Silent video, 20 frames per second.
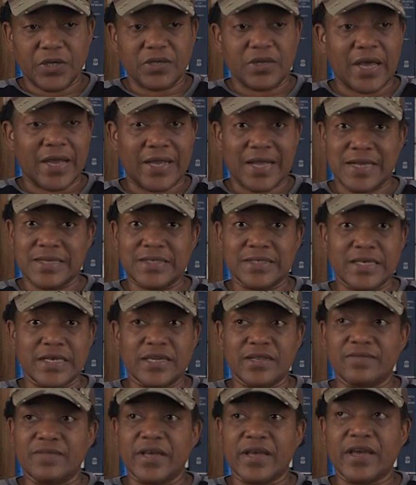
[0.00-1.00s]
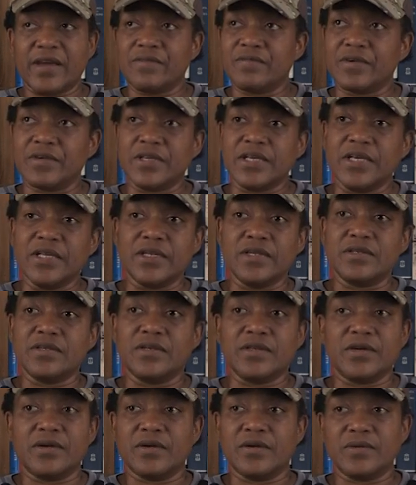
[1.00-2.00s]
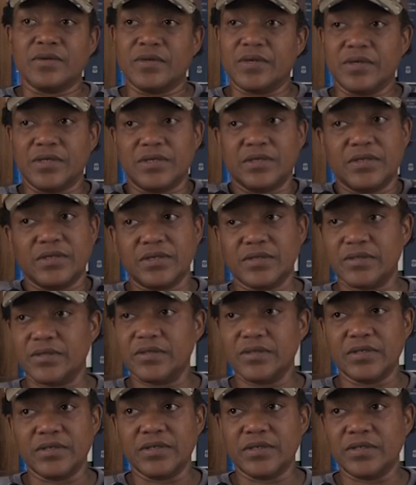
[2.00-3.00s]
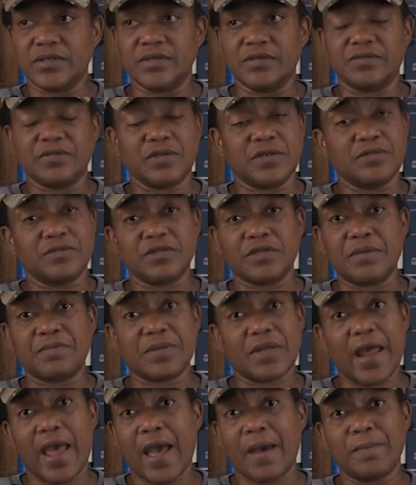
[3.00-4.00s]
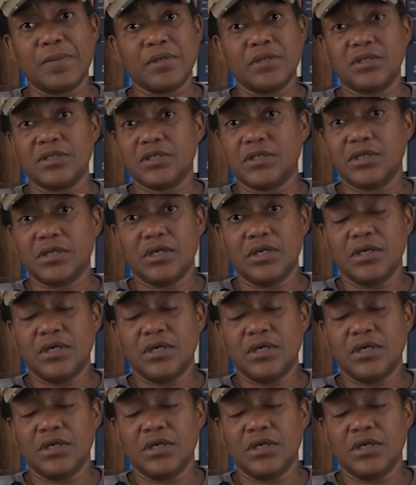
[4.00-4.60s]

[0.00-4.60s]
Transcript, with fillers: like I said, if they ever need it, you know, if something happens,